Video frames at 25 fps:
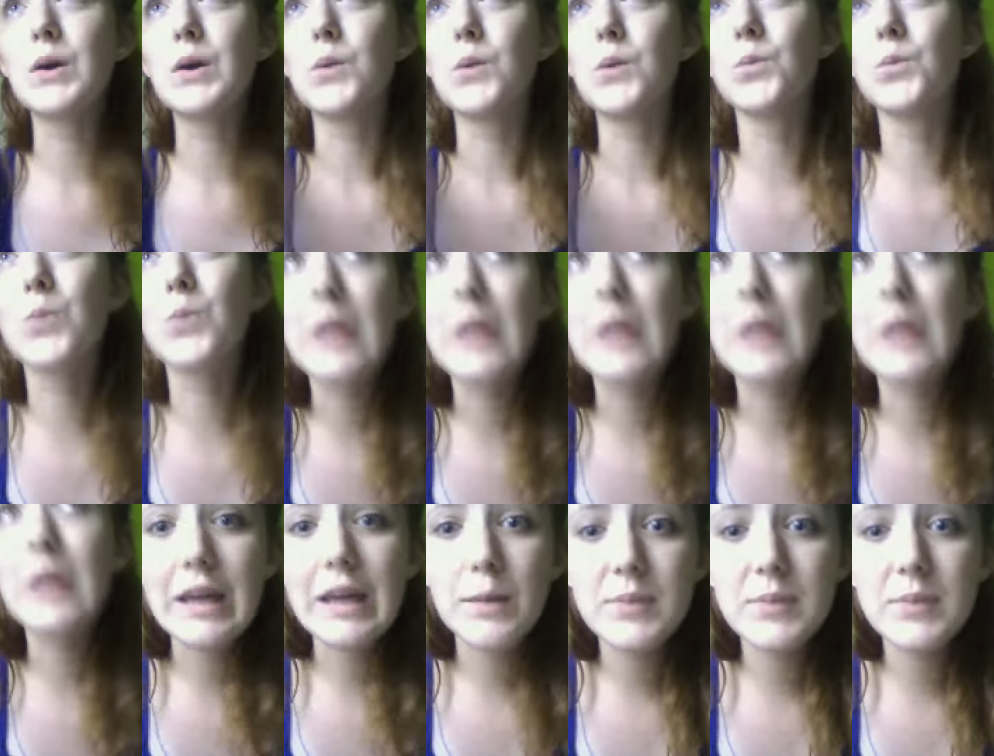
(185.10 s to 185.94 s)

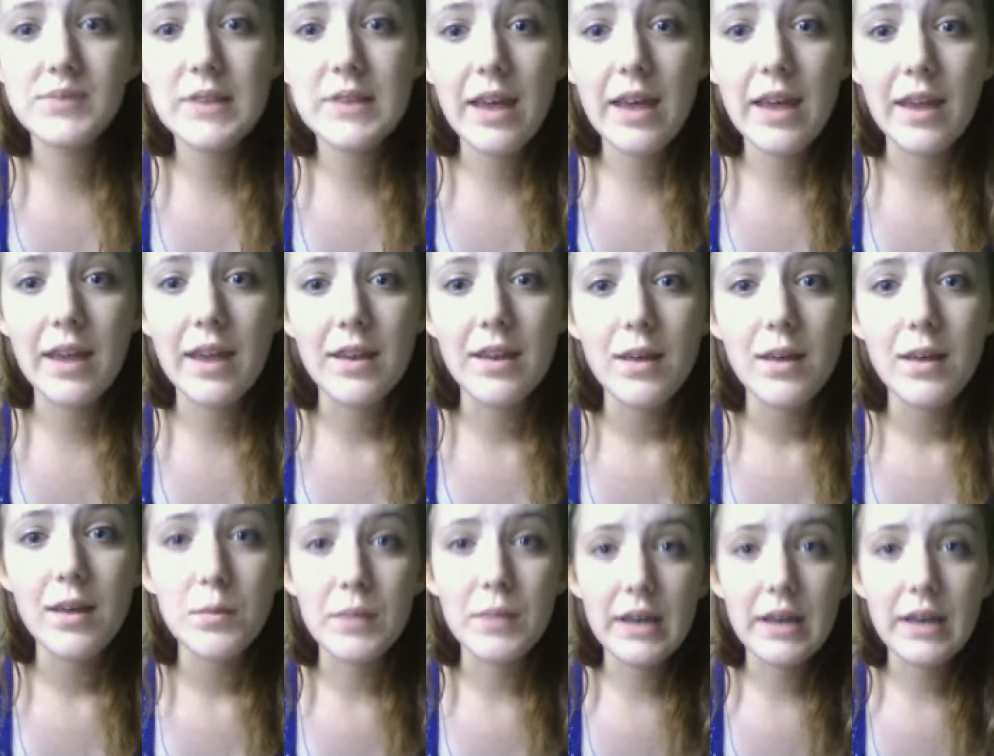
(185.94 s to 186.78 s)
really upset
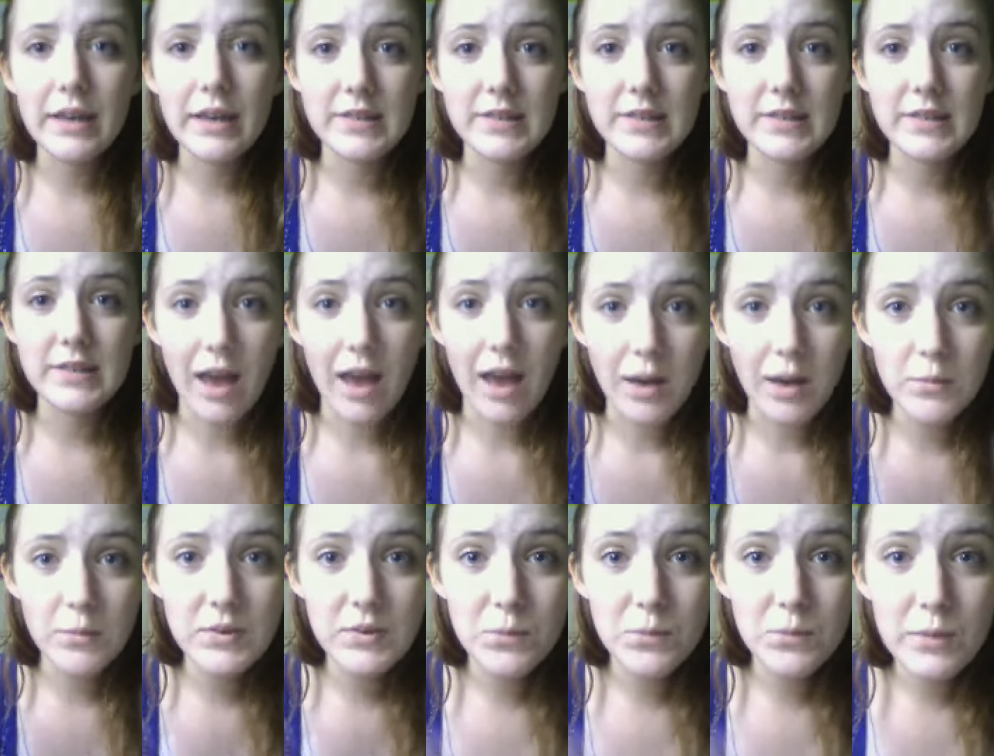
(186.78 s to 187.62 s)
because
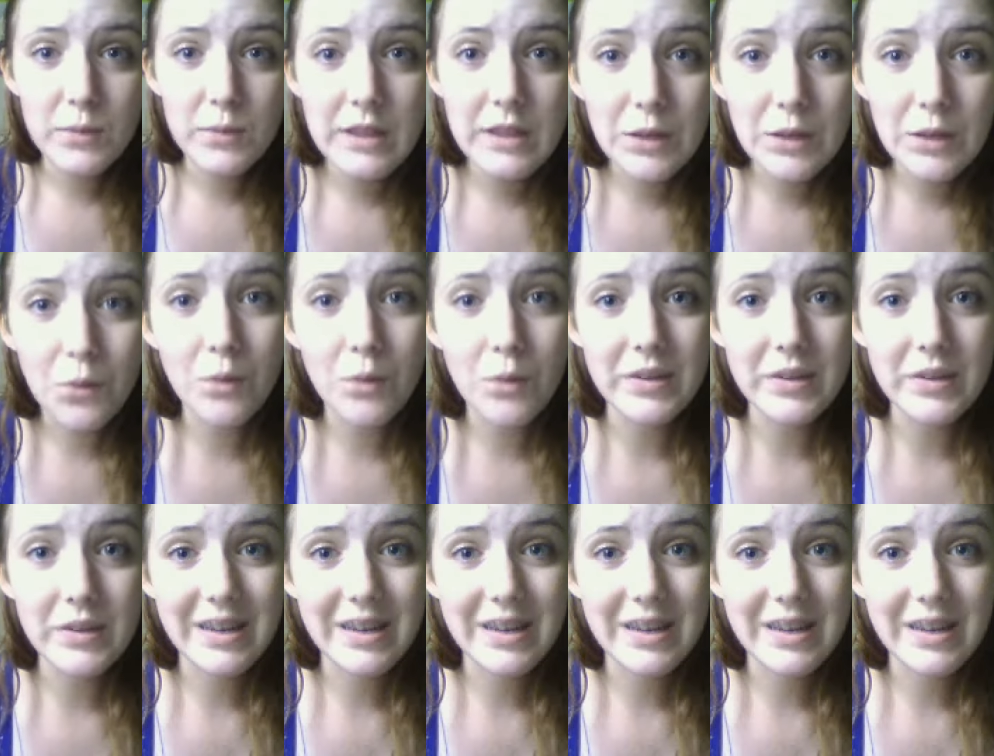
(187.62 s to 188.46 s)
I was really cold
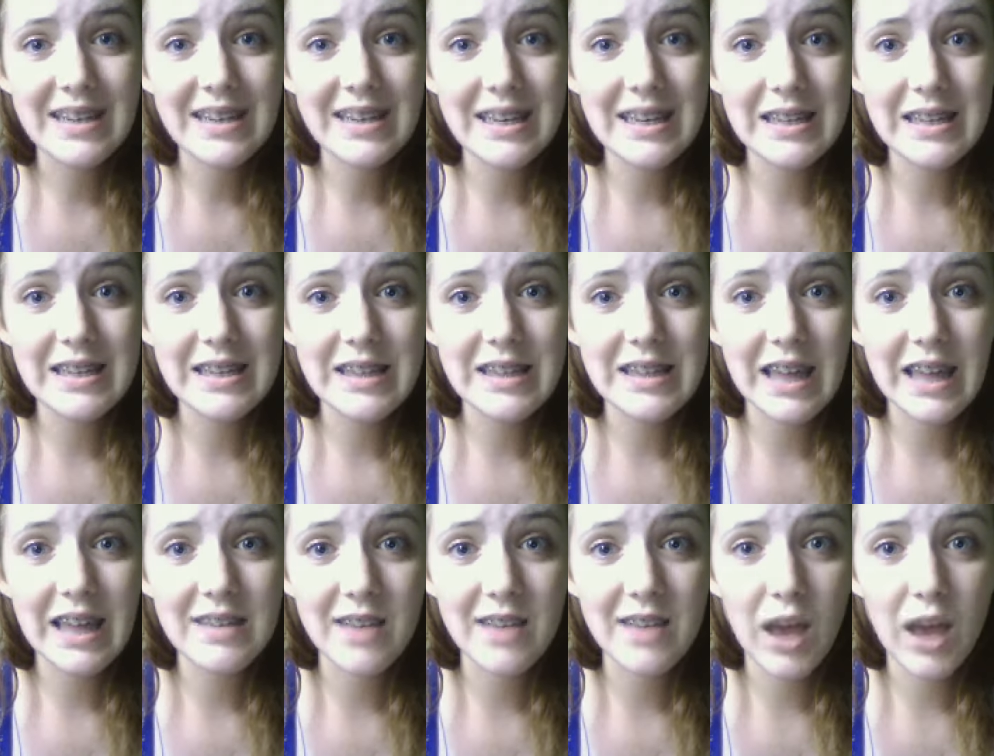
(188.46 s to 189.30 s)
and I needed
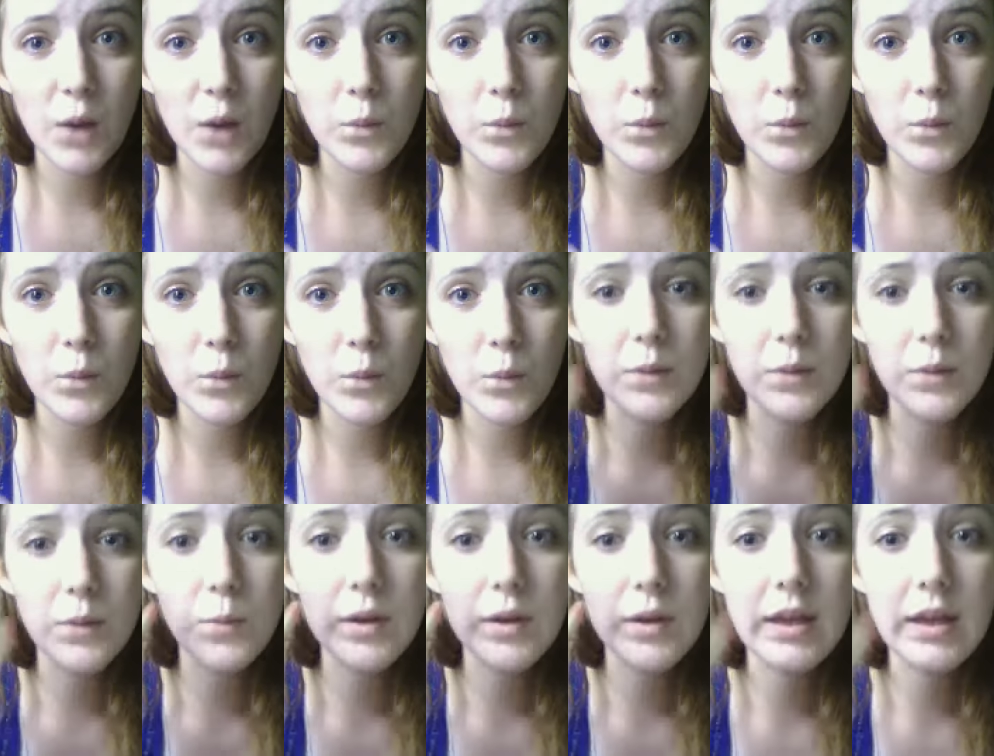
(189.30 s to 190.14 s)
that towel, but he
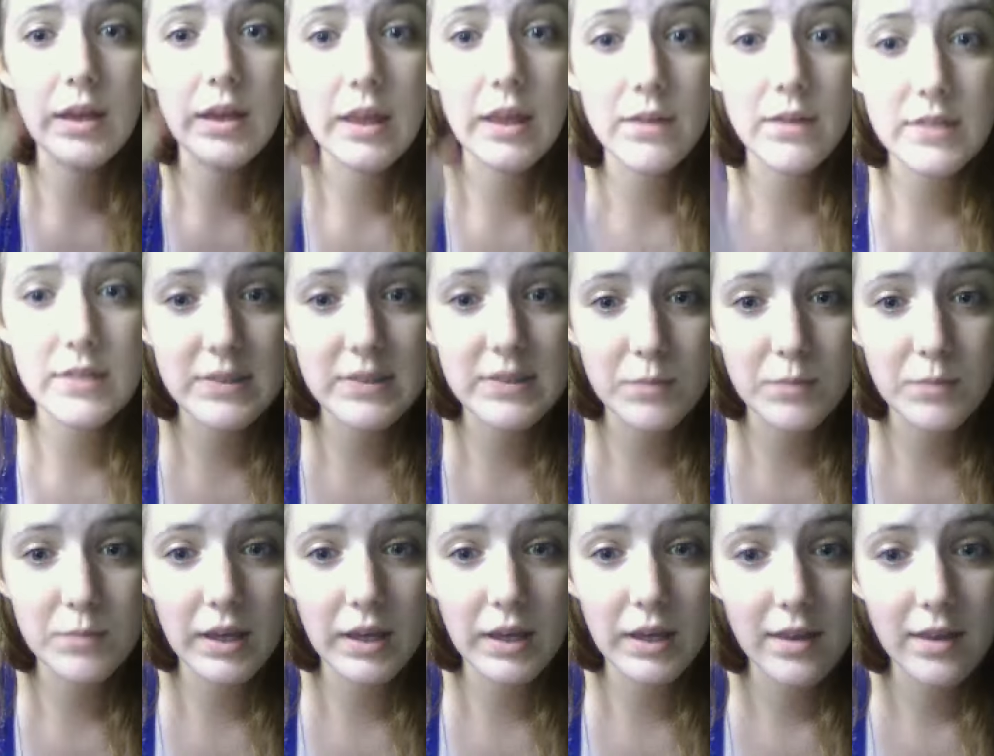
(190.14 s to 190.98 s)
wouldn't give it to
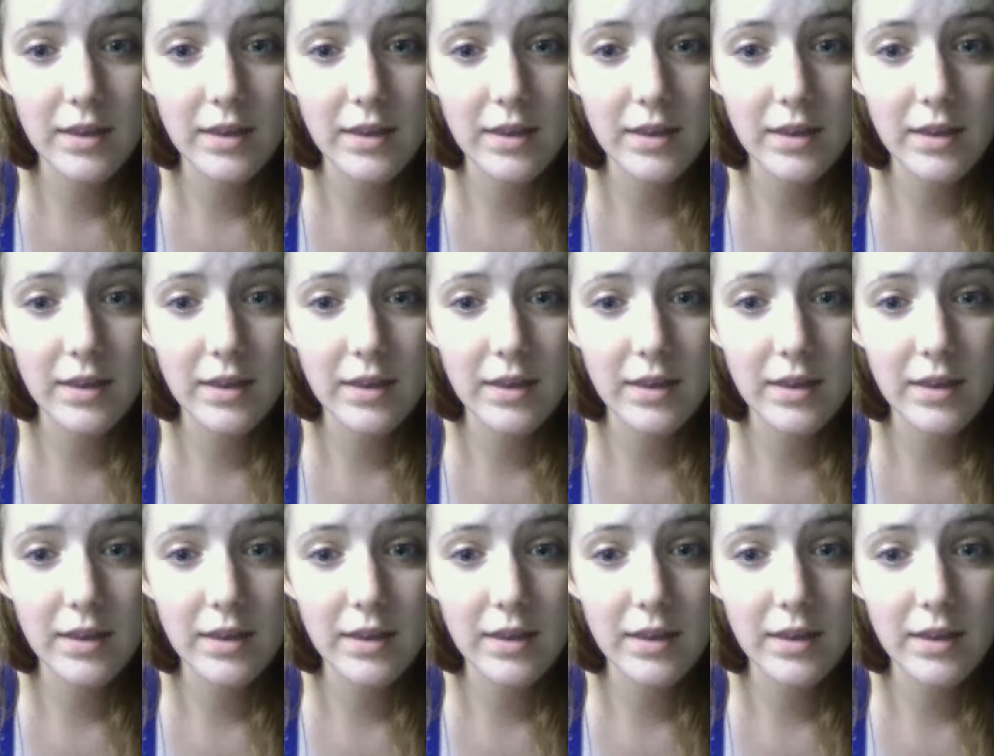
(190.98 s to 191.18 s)
me.